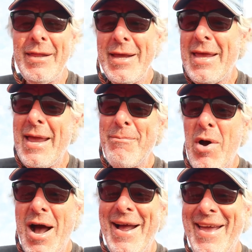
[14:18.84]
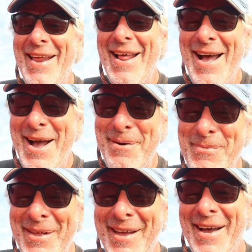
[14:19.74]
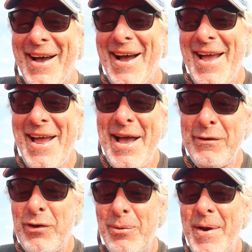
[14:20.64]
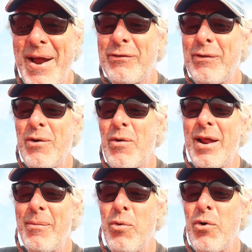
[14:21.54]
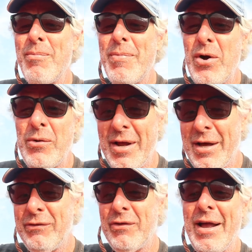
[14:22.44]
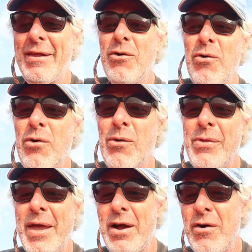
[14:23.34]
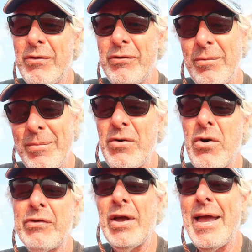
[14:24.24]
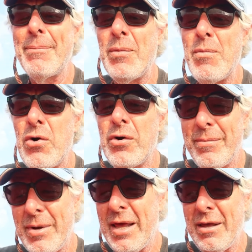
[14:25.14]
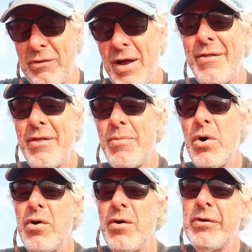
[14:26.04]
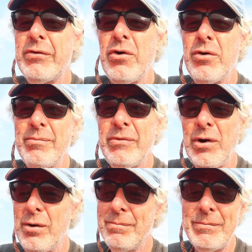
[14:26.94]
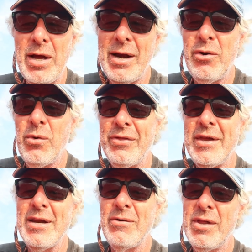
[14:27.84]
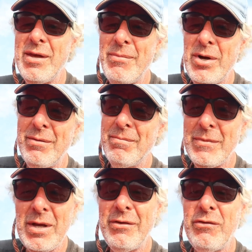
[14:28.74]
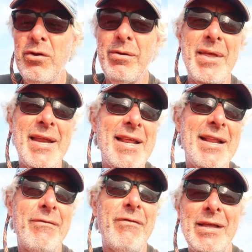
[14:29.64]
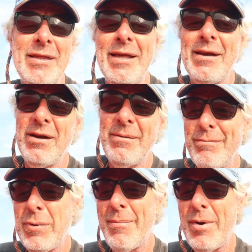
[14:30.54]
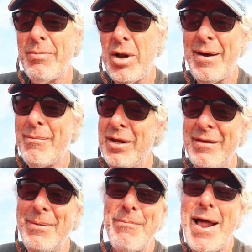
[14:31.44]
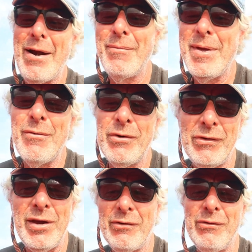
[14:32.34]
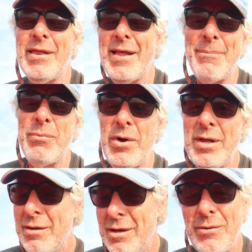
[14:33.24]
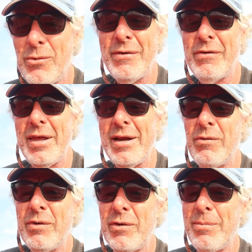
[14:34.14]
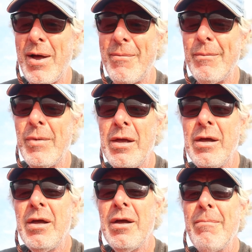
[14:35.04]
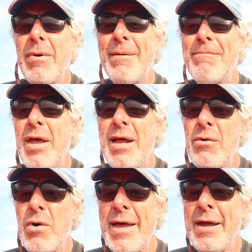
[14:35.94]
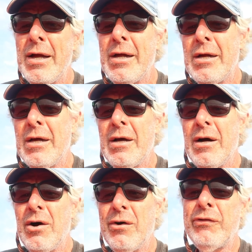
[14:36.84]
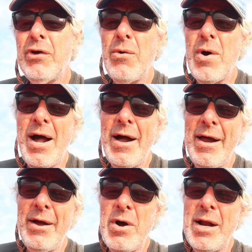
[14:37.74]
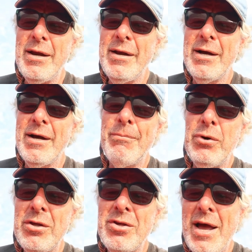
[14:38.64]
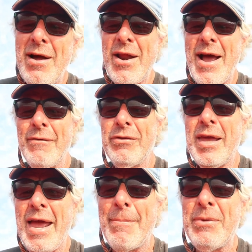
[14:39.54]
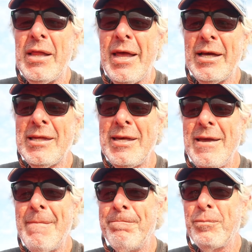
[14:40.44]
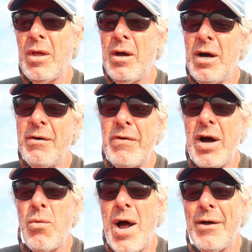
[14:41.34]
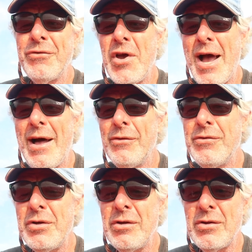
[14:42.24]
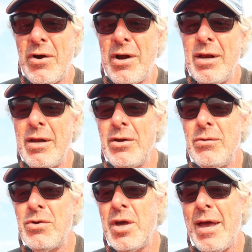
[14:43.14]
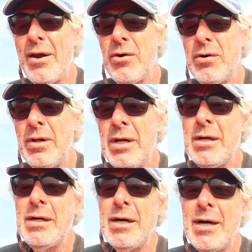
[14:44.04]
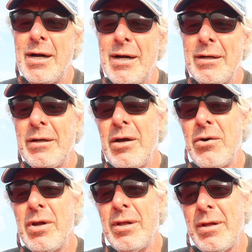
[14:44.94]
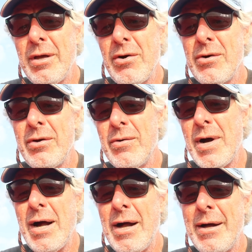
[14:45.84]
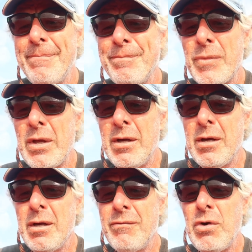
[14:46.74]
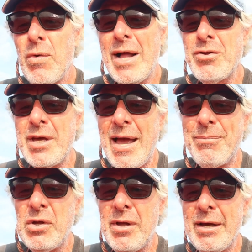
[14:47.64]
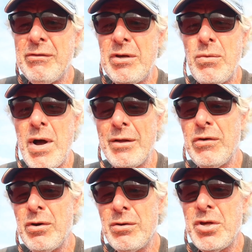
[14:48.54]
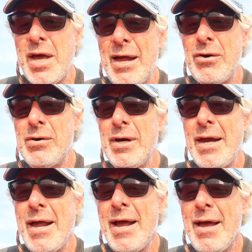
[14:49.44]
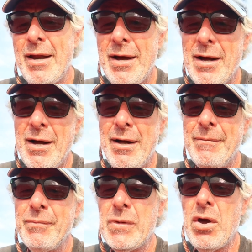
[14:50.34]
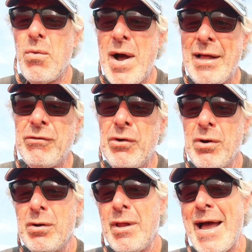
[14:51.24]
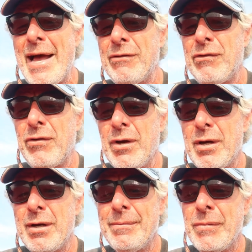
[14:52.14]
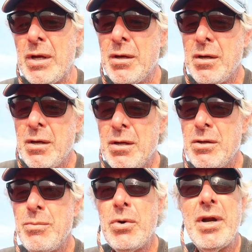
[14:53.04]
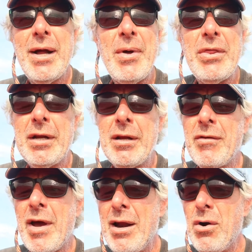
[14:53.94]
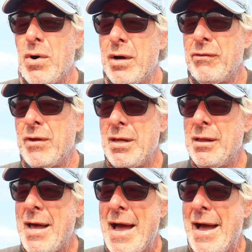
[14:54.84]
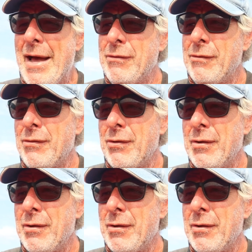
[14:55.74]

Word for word: they came by. Um, I asked their parents if they wanted to board a boat, and I signed the whole thing over to them. Of course, I kept the motor, but I signed the boat over to them, so I don't know what they did with it, but I told them they needed to fix it and blah, blah, blah, but it didn't matter to me. It was theirs at that point. You know, whatever they do is their problem. But anyway, also, uh, I wanted to put a shout out to Captain Lexi of uh, Wild Child. She started a new channel. Uh, go to go to uh, you're watching Captain Lexi, watch her channel and uh, go watch her last. Uh, she put it up. I think the title was the last